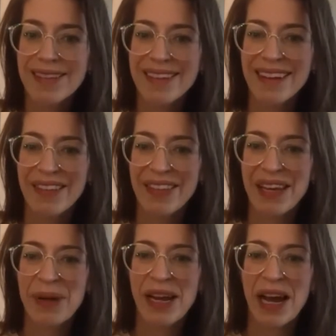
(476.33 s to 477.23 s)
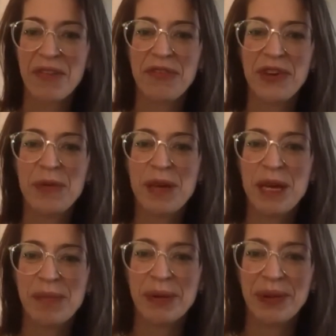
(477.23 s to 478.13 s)
I think we got a few
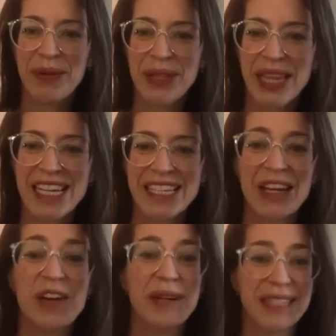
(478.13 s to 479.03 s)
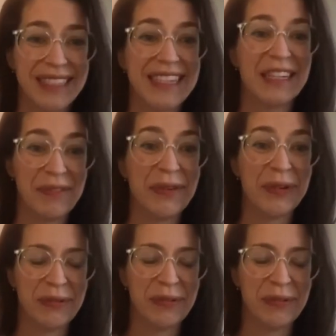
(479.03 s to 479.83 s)
people that would like to know about standing forward